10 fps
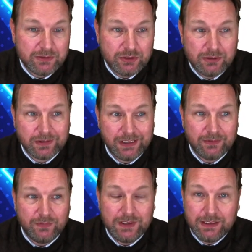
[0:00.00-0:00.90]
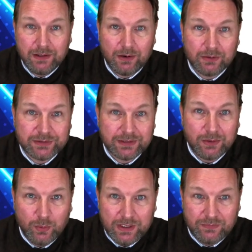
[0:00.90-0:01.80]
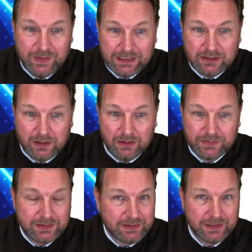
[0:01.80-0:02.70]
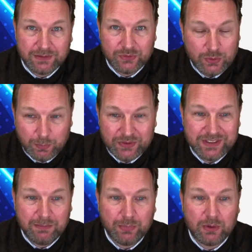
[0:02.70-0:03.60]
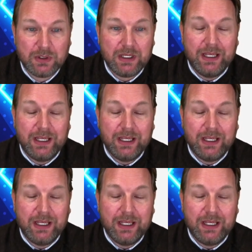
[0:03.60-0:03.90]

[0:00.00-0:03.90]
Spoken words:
to create videos with Vidcraft. It's super simple.